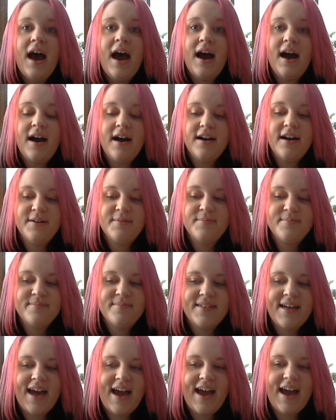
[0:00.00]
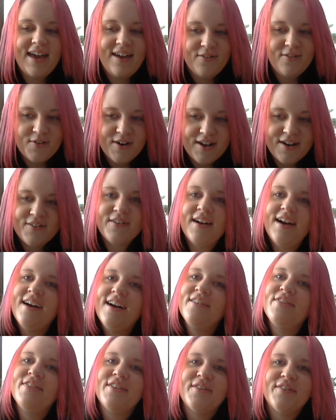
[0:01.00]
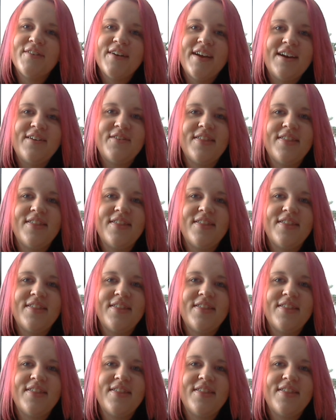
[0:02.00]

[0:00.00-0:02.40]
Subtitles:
I went around the rink